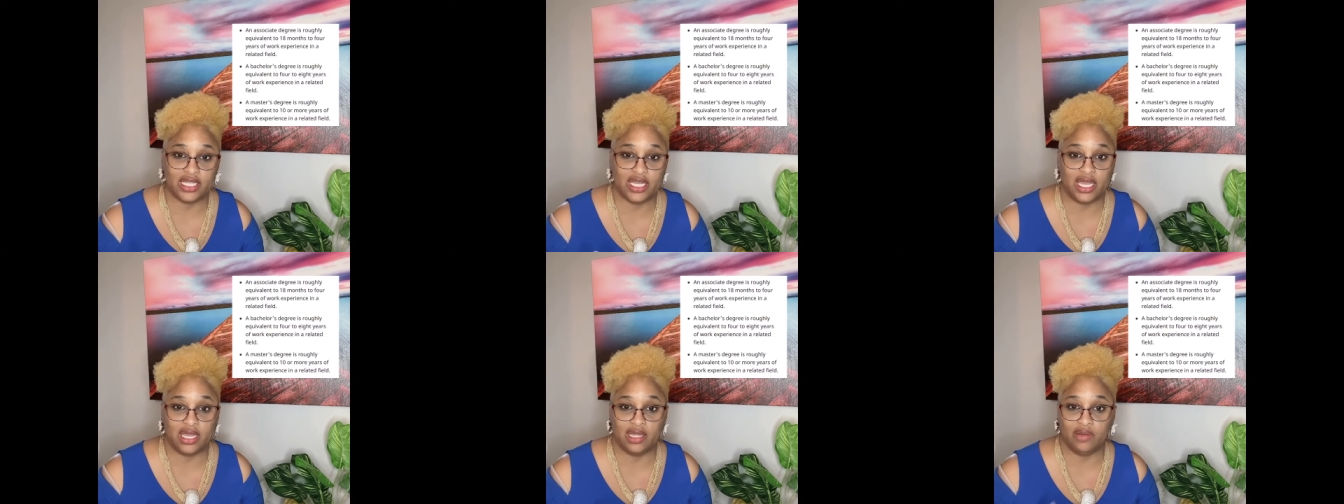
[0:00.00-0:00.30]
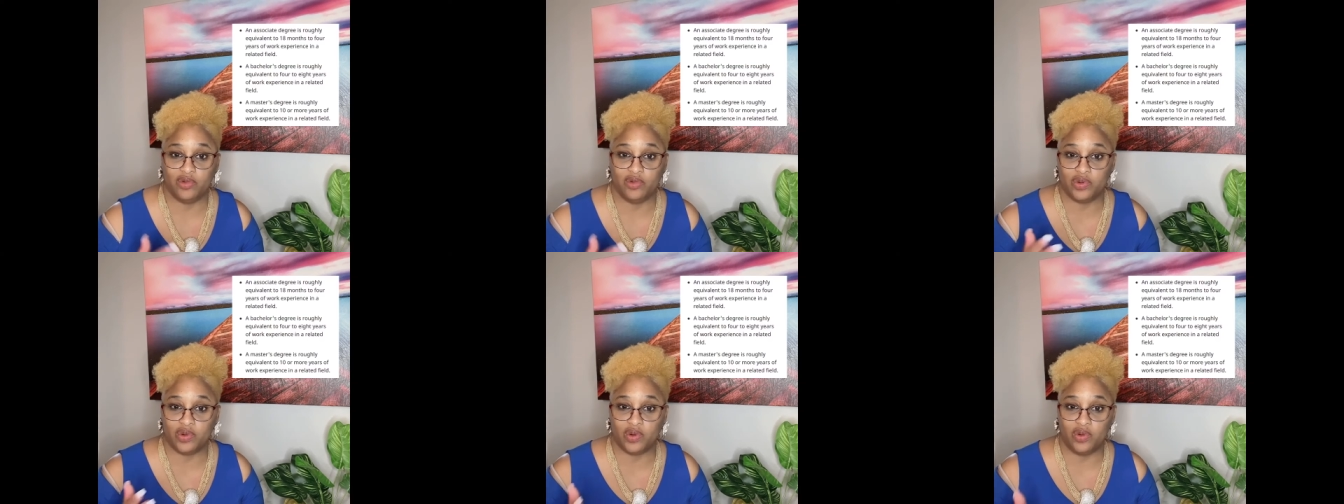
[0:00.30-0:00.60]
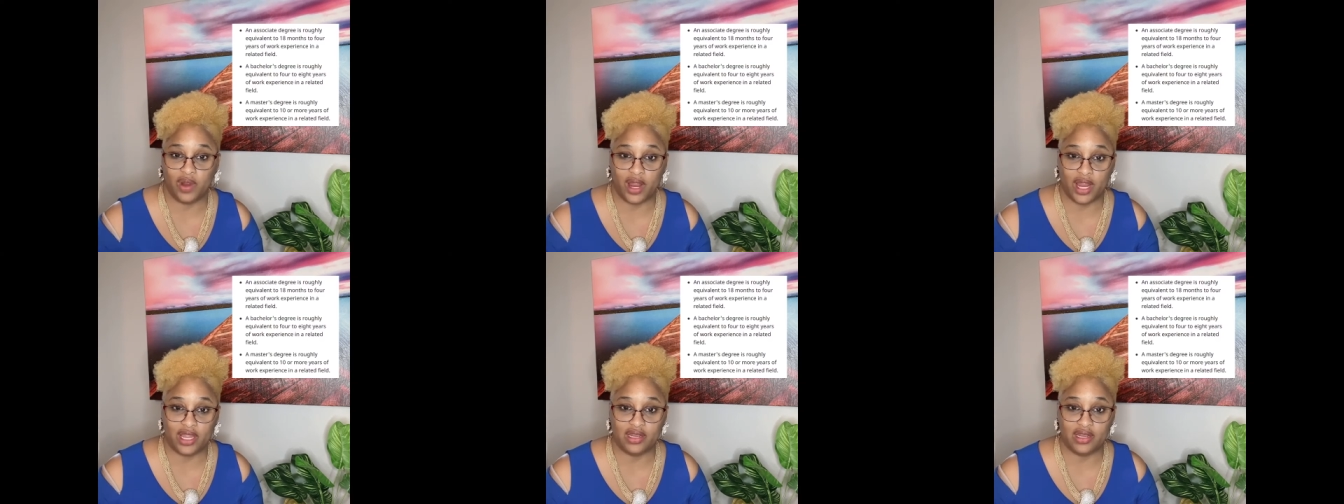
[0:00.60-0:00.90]
and we
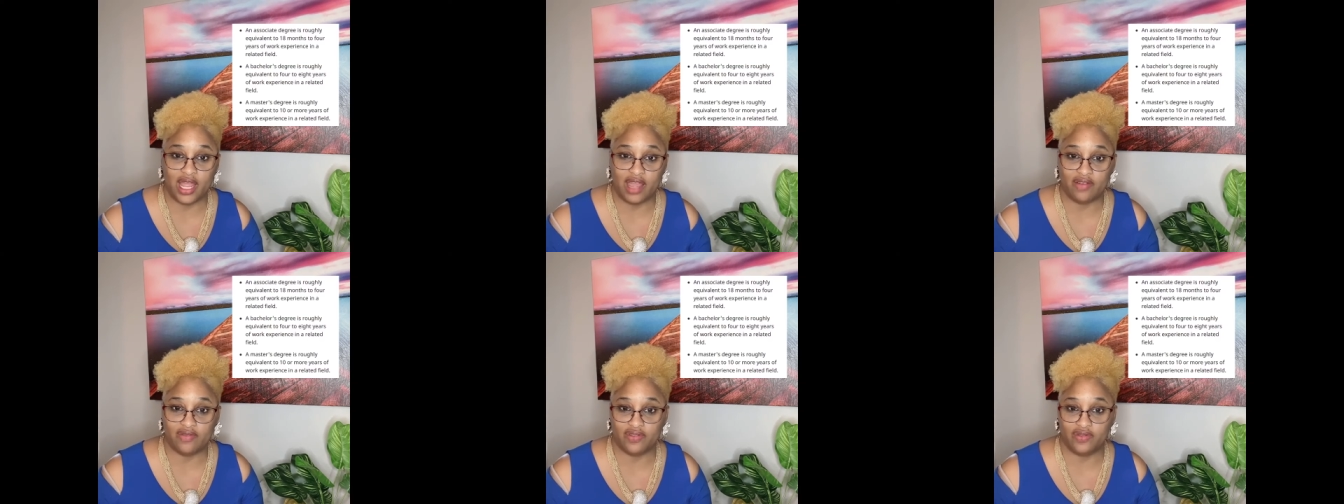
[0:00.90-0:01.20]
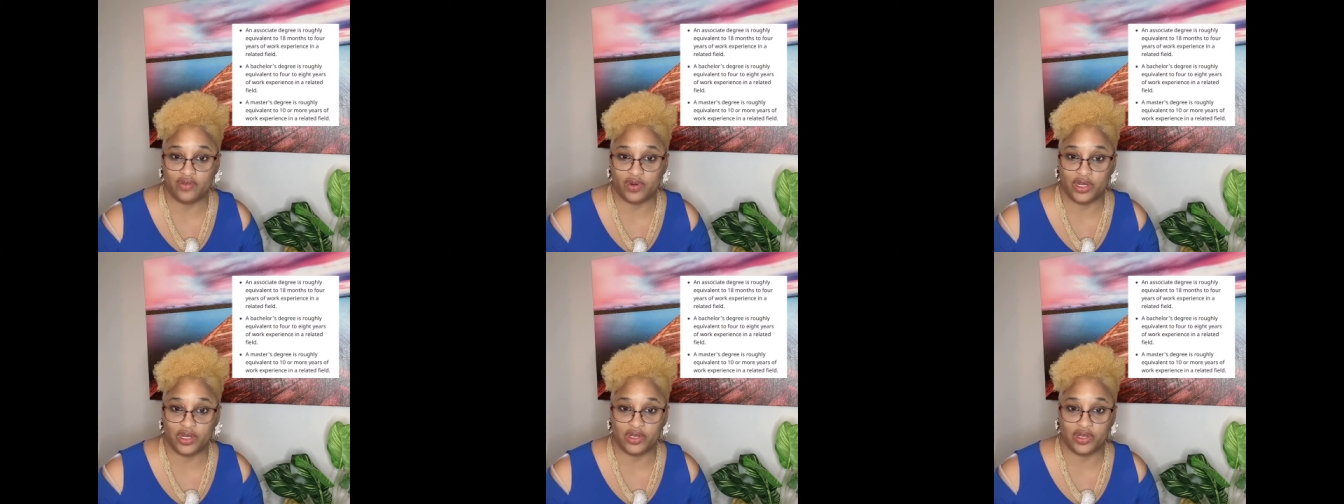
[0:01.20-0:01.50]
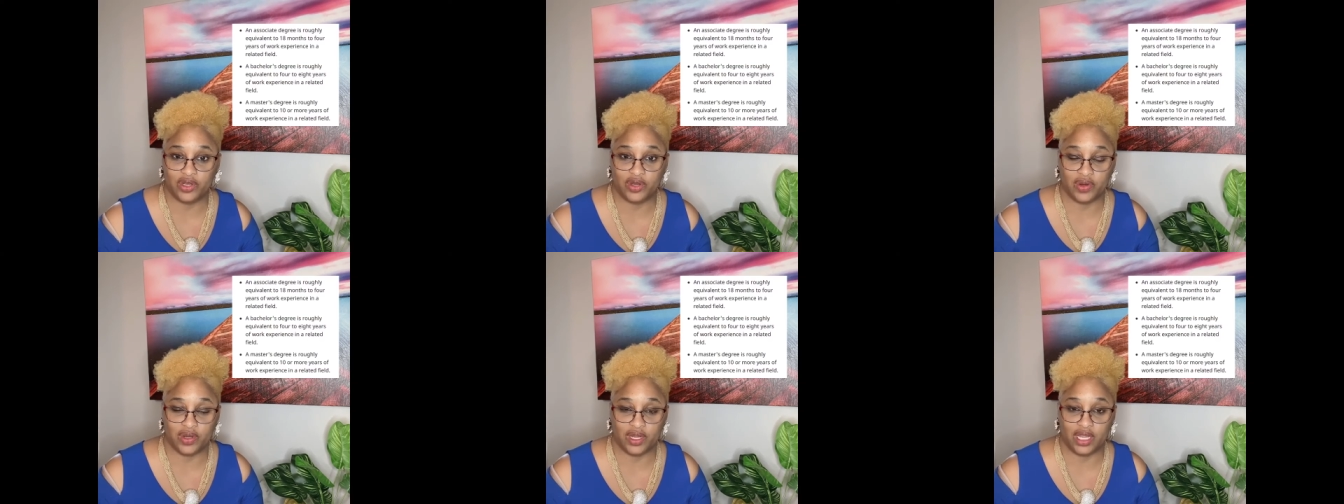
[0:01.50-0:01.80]
require you to have a four year
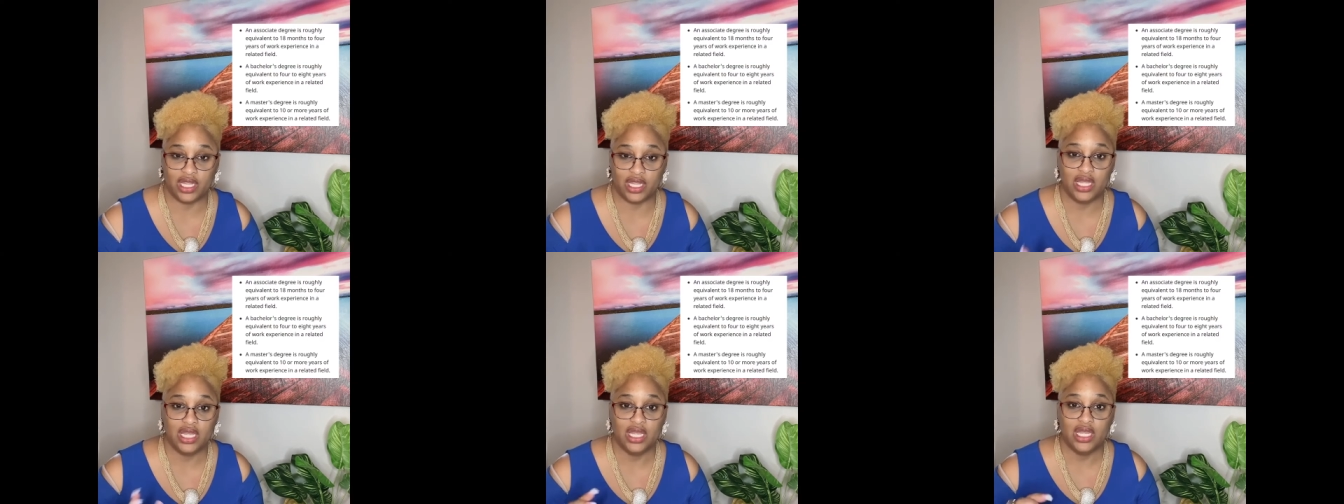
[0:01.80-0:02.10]
degree